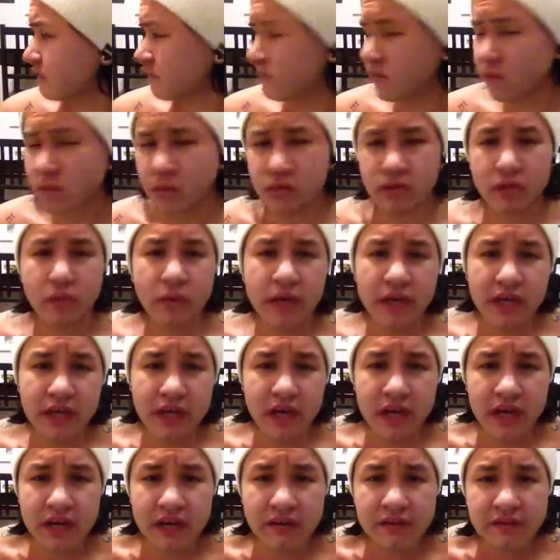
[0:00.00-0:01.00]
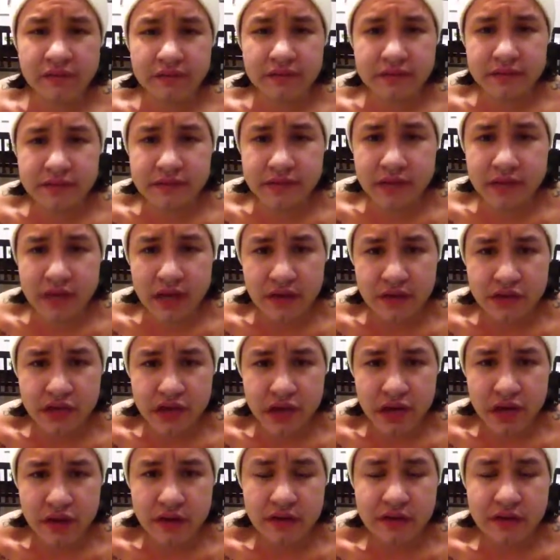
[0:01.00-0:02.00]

fold-away kind of style chair